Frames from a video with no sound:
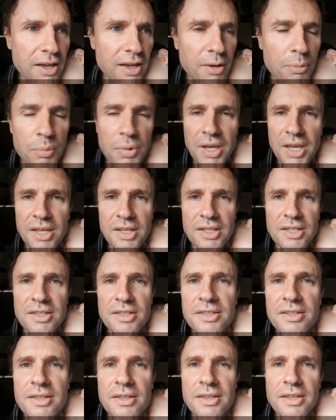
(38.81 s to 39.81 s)

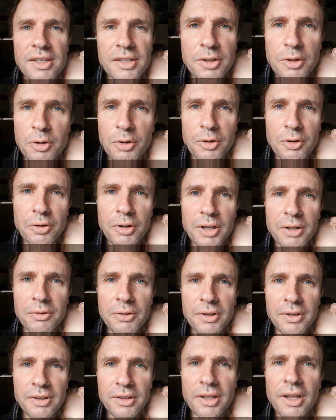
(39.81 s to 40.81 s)
opinions that you agree with?